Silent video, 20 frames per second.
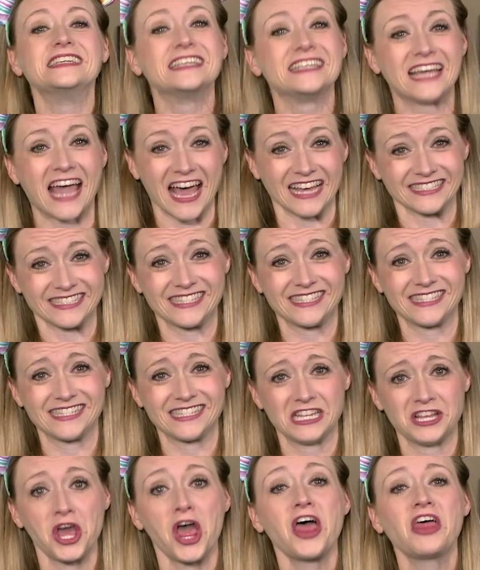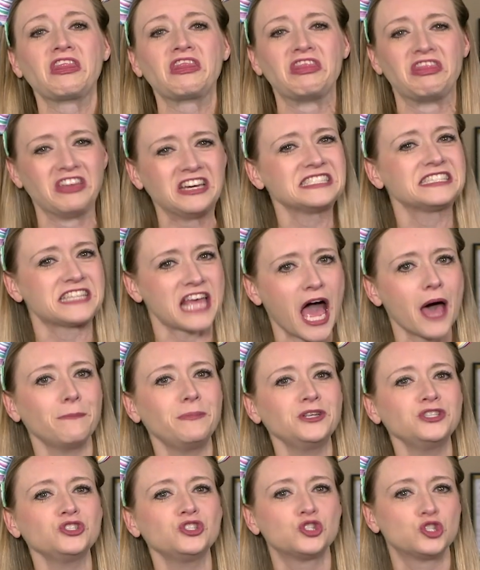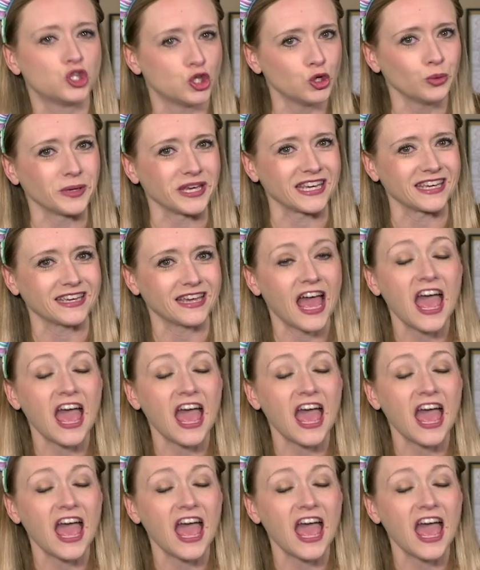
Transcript: Yes, this happened to me.